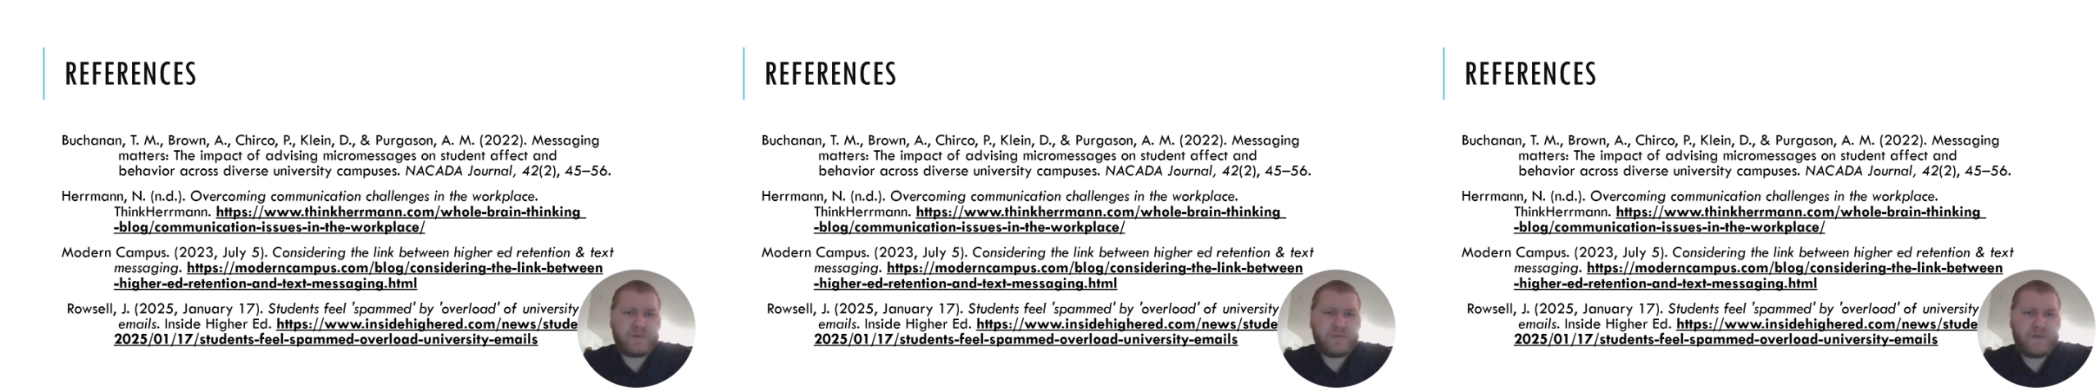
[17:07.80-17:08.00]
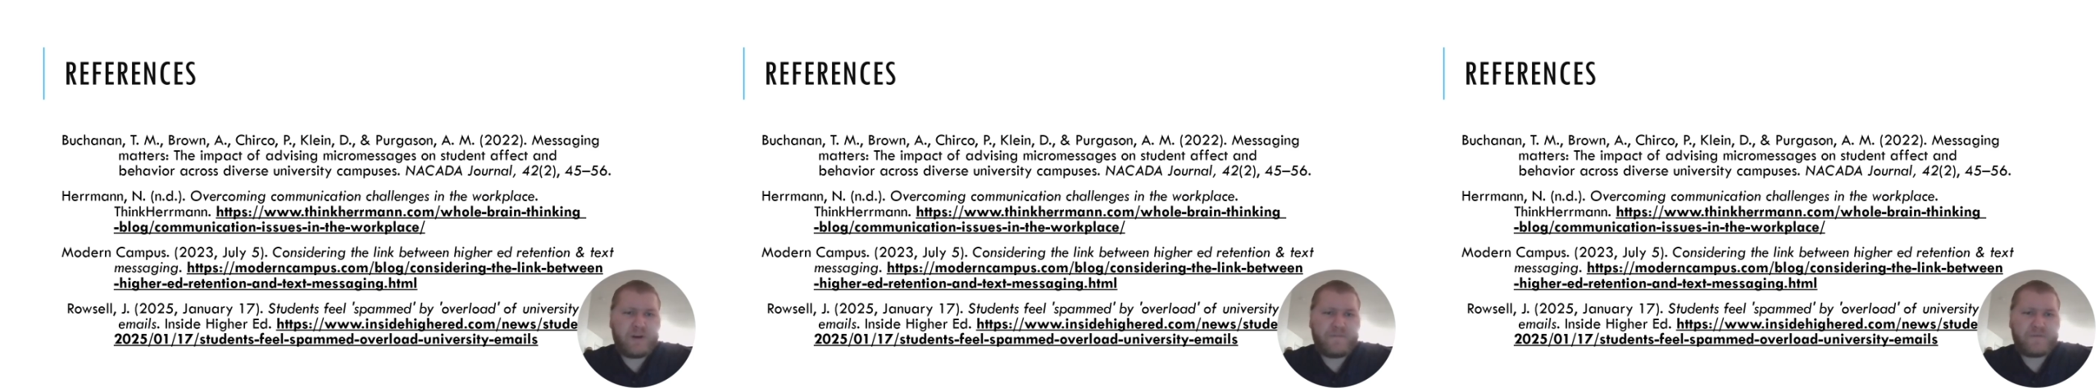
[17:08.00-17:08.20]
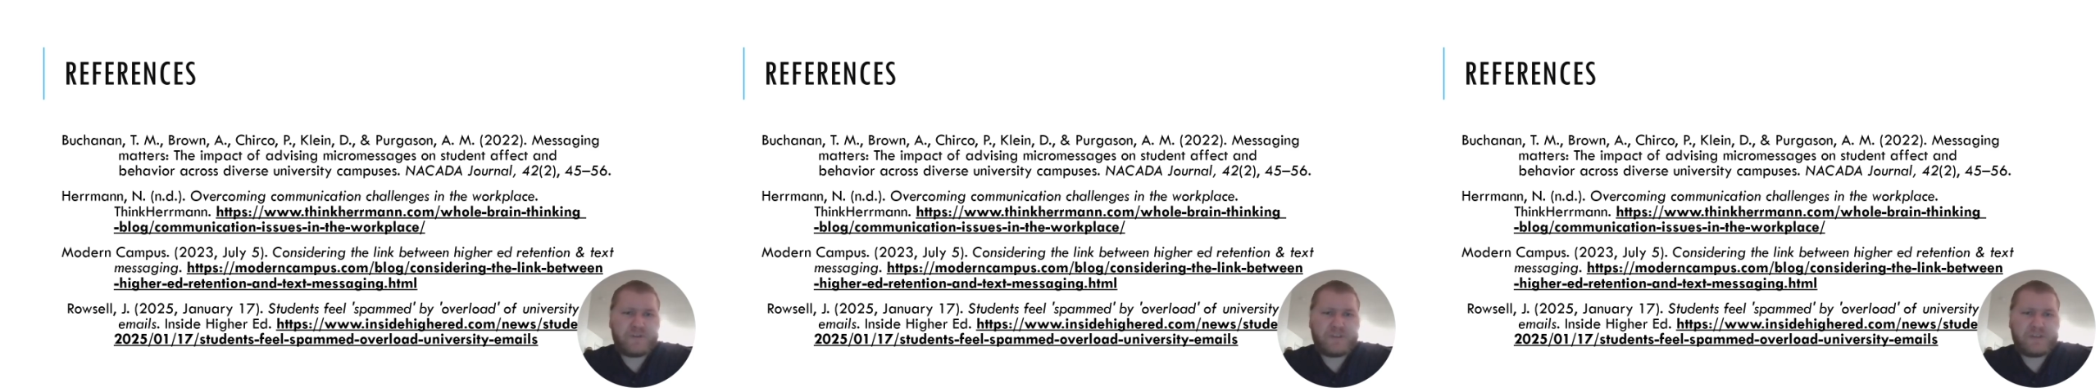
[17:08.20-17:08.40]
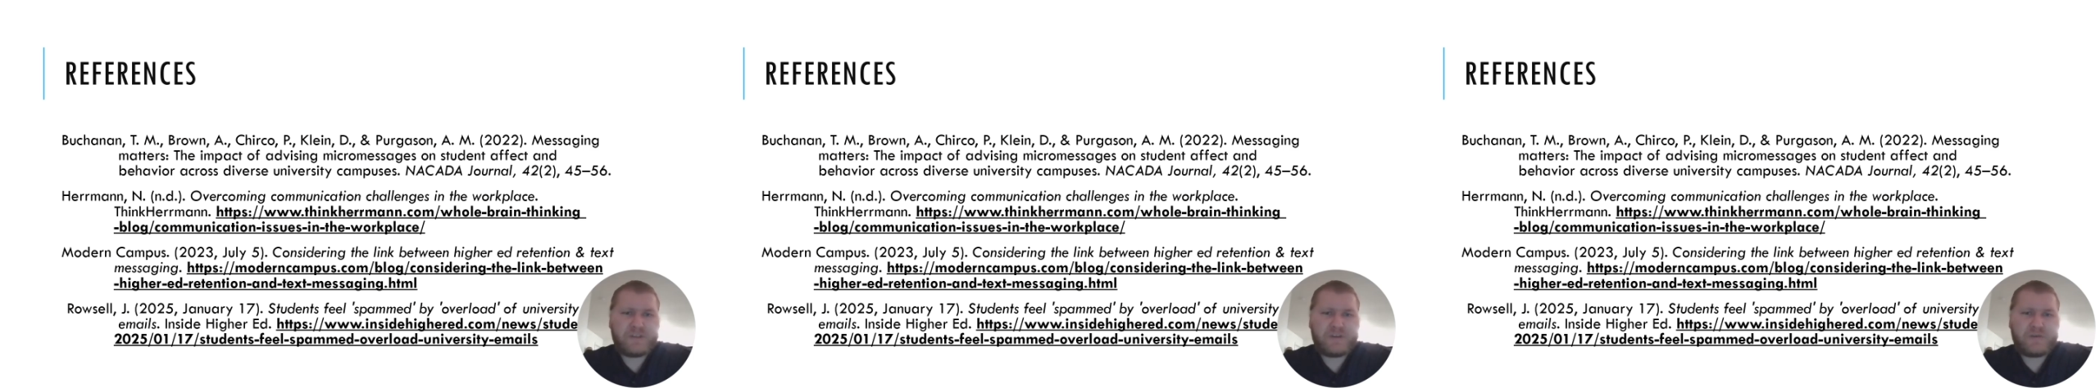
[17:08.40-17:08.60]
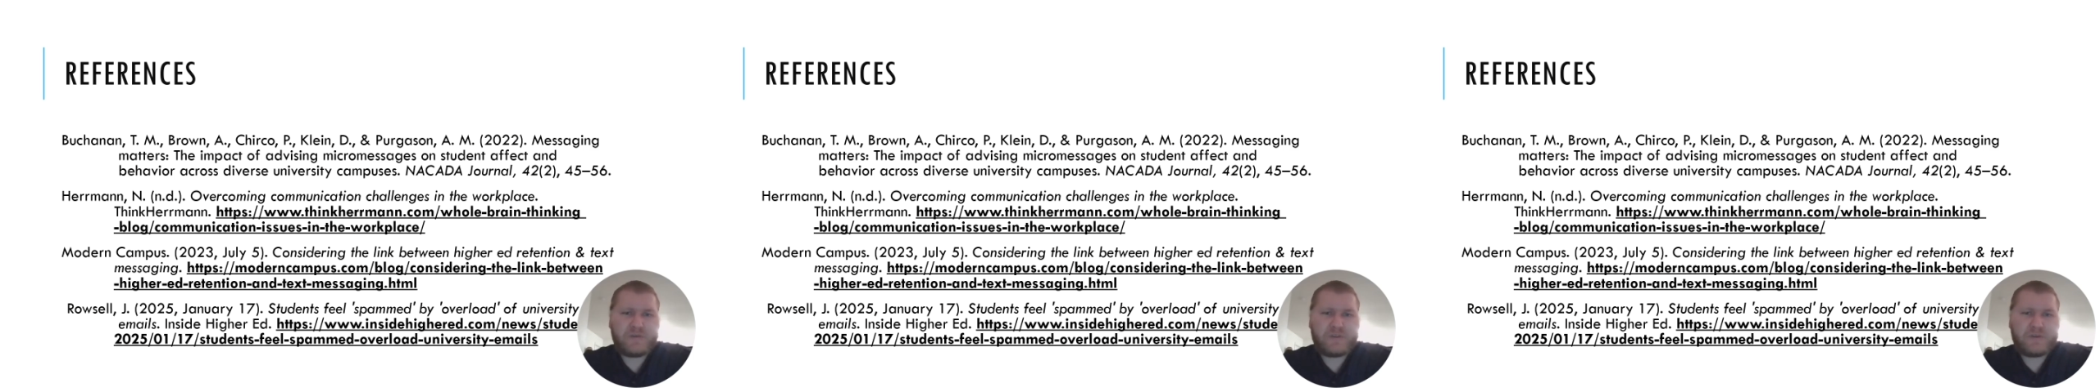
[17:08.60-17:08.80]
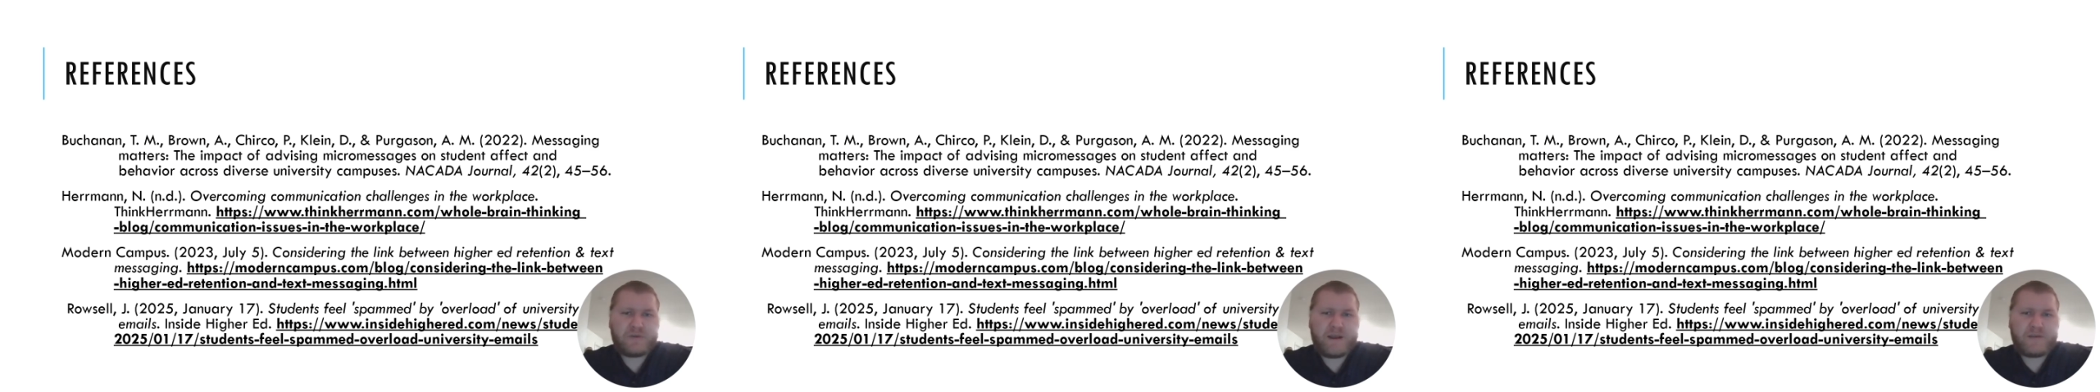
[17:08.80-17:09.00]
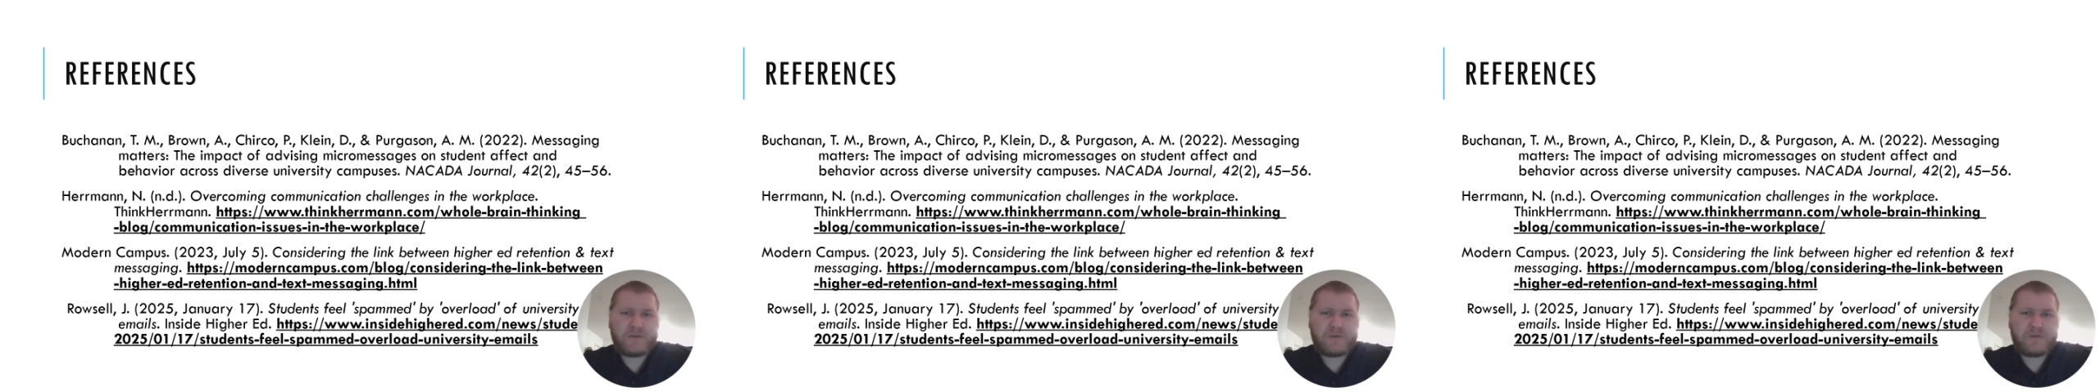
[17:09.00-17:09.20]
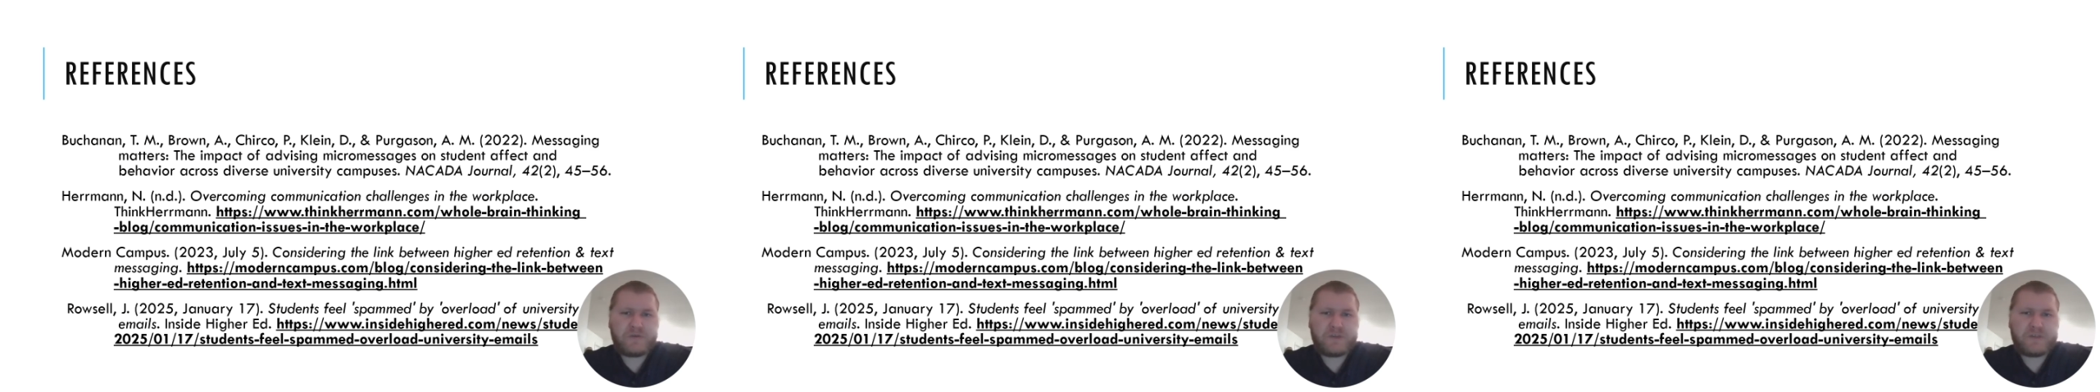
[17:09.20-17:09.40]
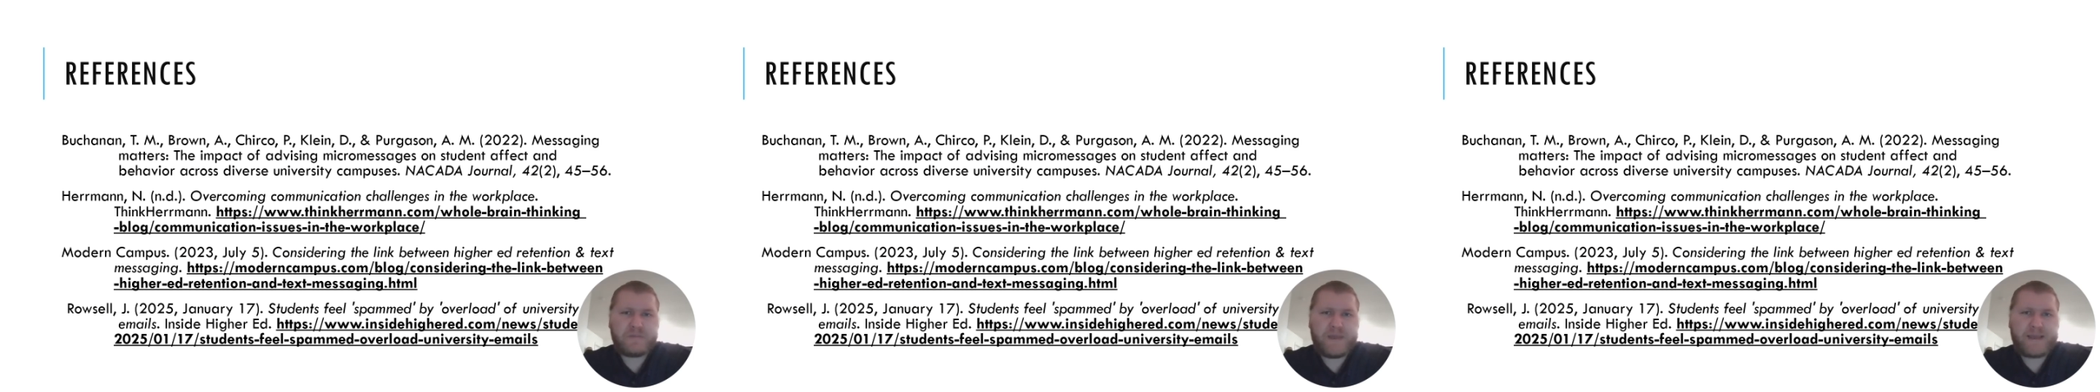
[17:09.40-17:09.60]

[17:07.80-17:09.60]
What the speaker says: of my references used throughout to just